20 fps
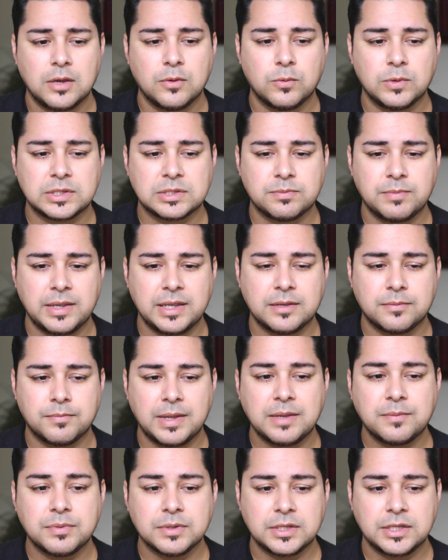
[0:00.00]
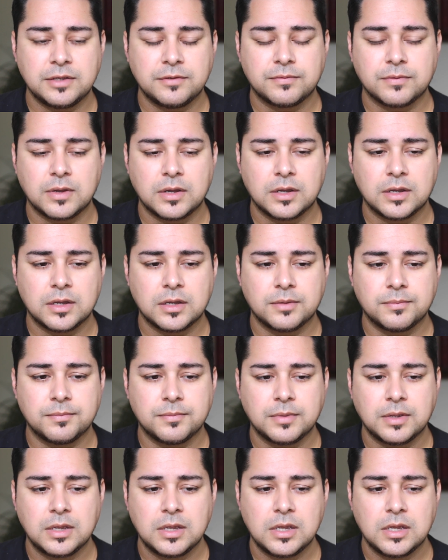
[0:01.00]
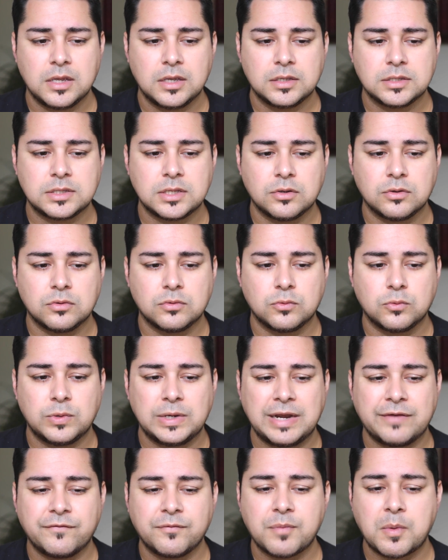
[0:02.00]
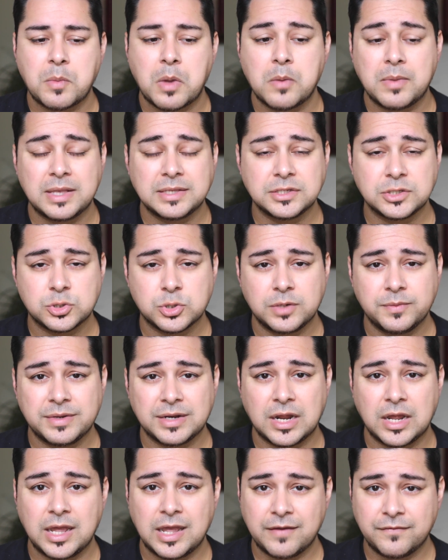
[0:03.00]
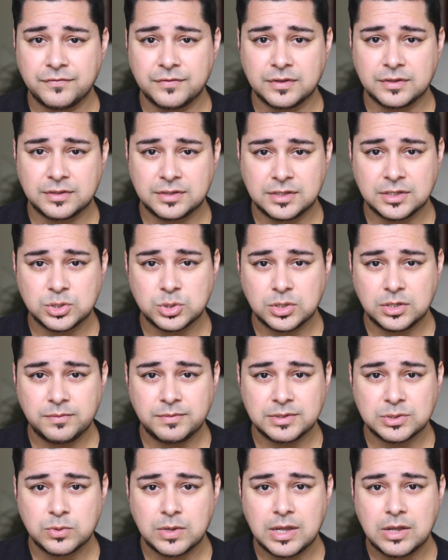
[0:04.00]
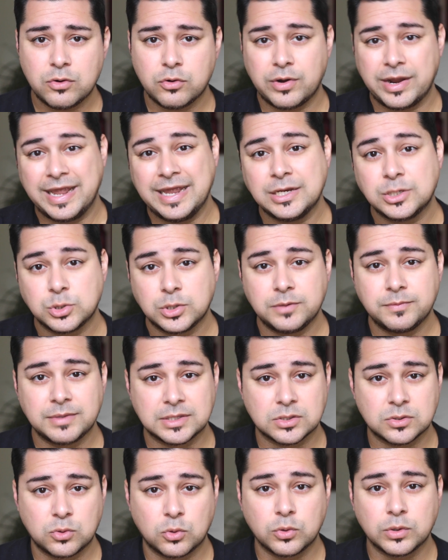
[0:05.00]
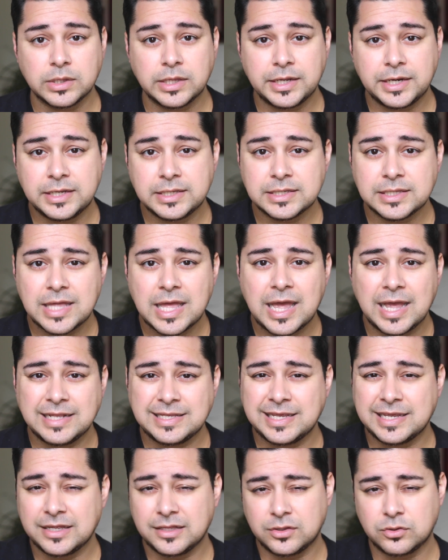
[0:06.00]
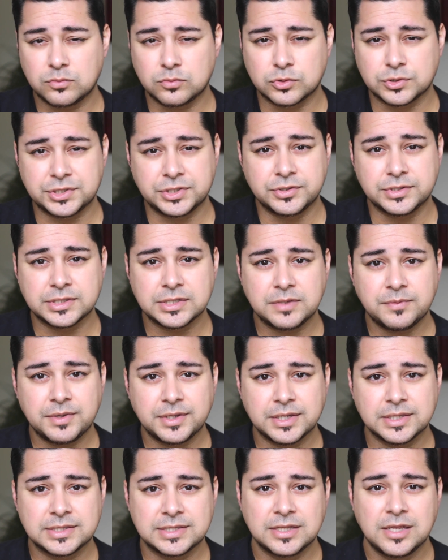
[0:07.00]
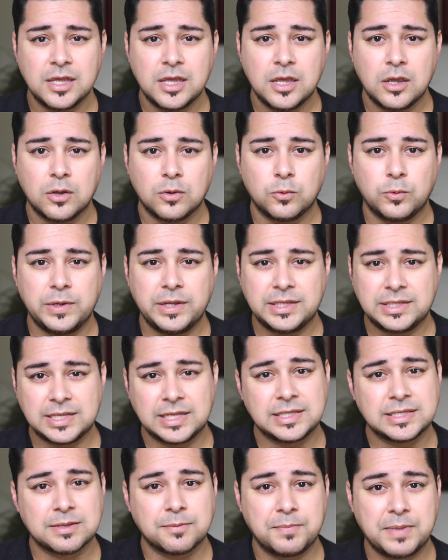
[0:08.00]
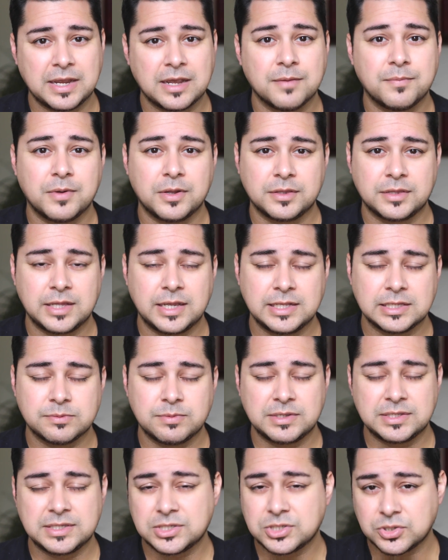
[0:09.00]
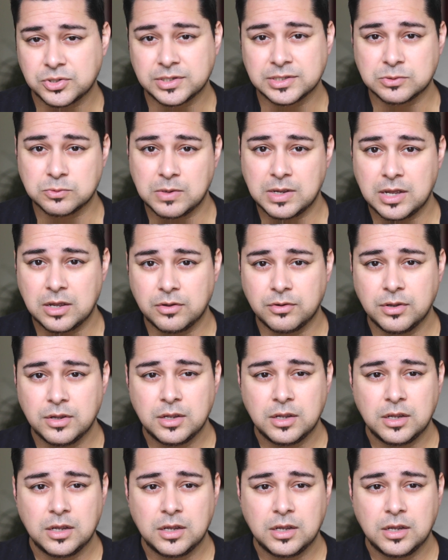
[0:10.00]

and what's make believe. So whenever my mom has a dream and I have the dream as well, or a dream that's correlating to that, I take it a little more seriously, because we tend to pick up on things. My sister as well.